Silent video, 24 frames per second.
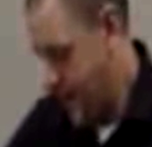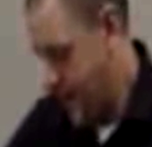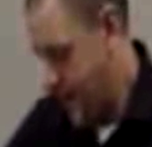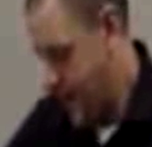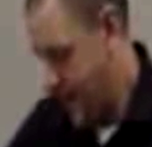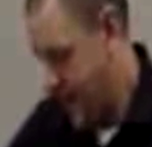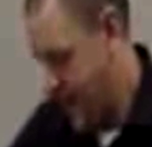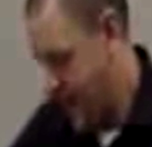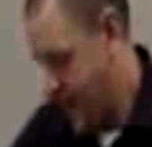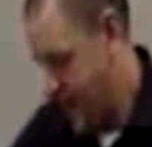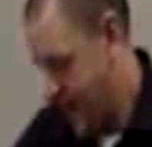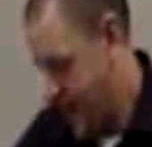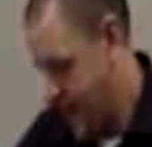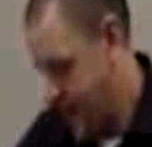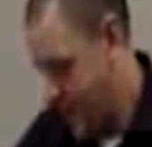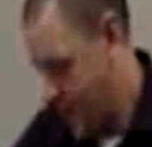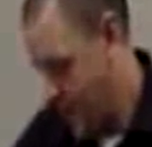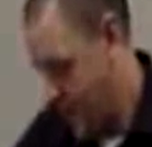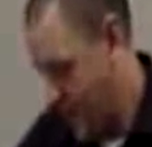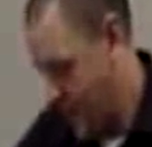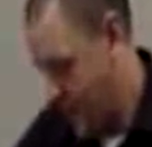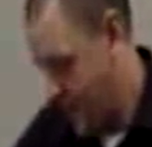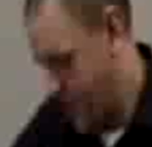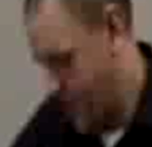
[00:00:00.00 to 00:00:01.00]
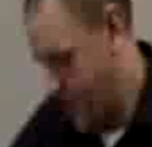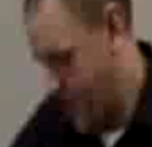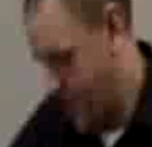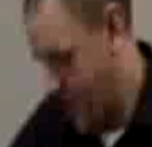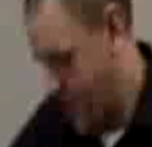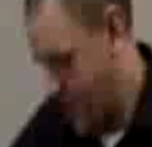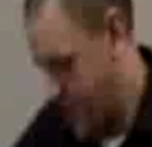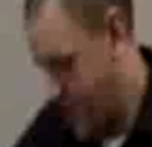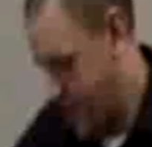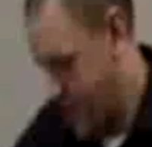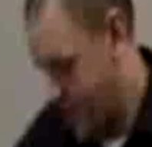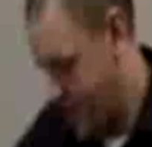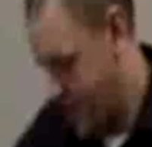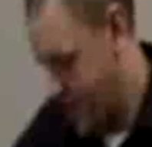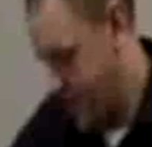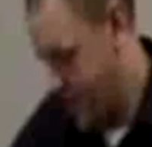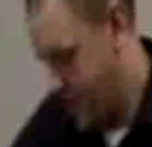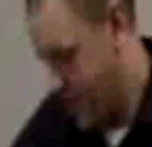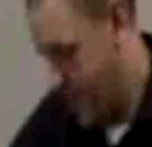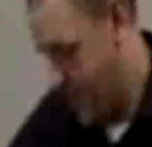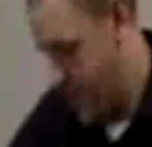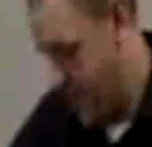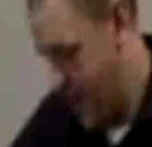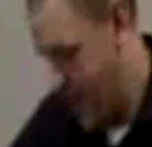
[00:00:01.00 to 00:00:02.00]
I think God has a word for us,
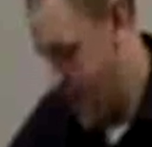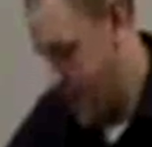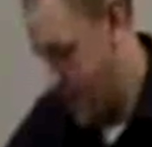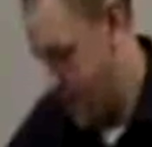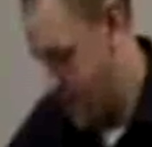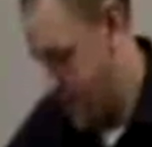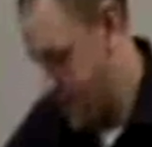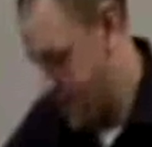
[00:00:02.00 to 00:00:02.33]
for me,